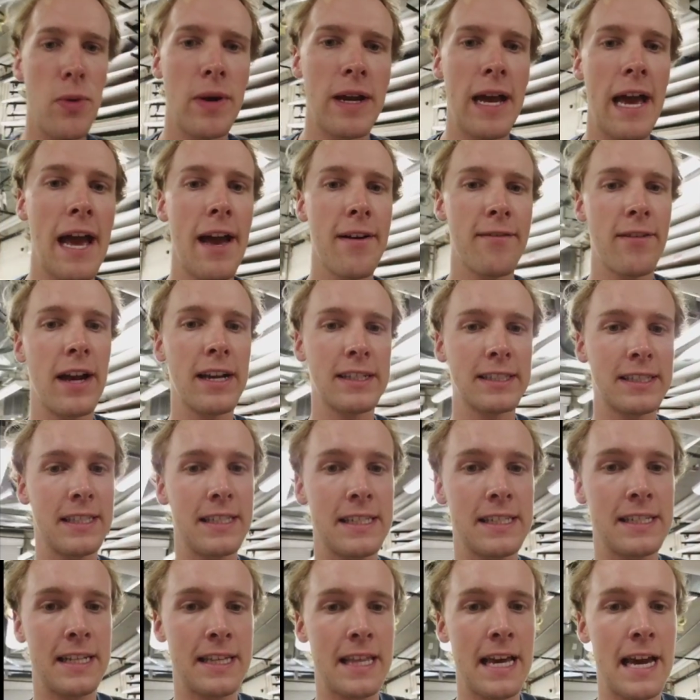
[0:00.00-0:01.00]
have
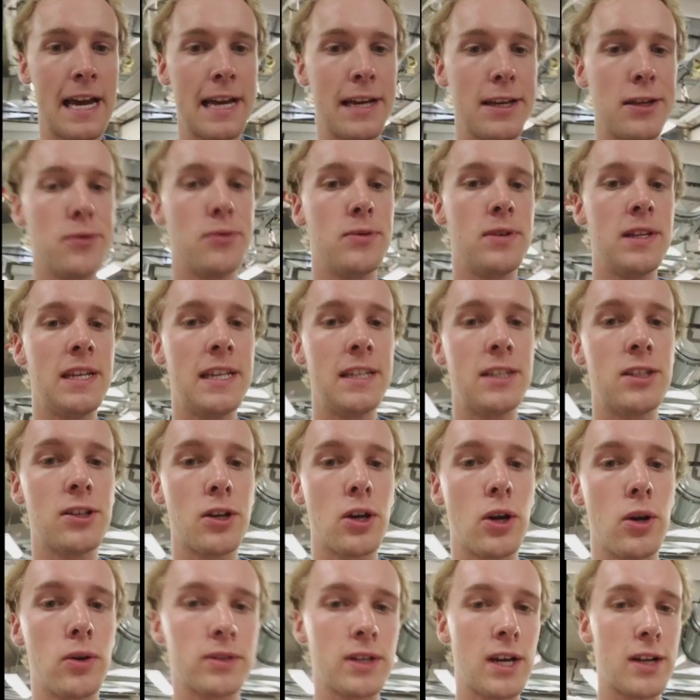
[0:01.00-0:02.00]
access to that, you need to
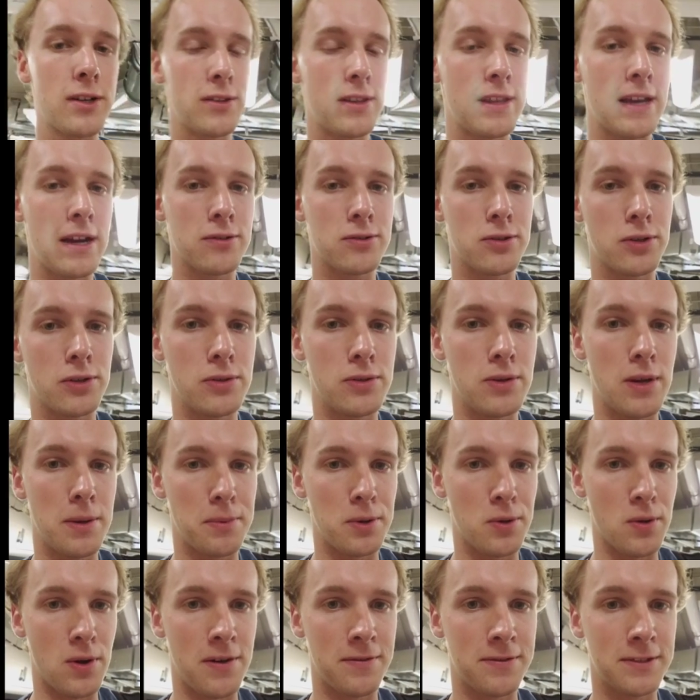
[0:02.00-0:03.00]
go talk to the Outdoor
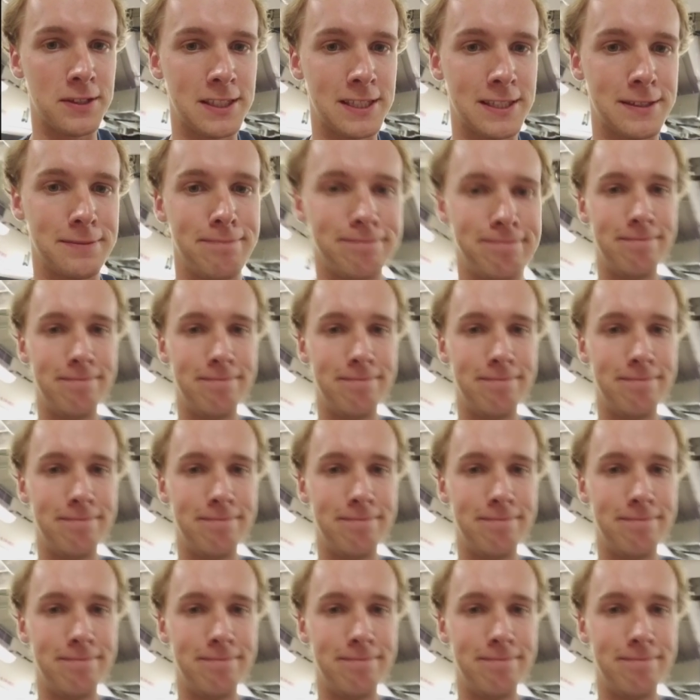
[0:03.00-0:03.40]
UW office.